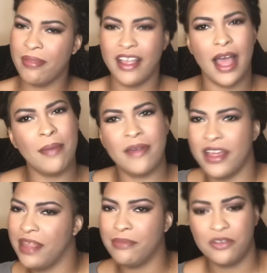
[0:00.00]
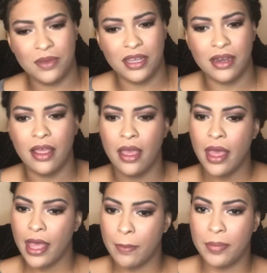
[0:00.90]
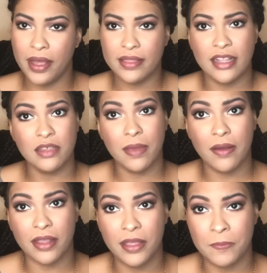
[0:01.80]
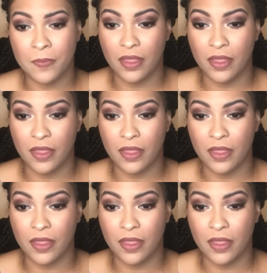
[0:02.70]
Like, I'm kind of in between, but that's about it.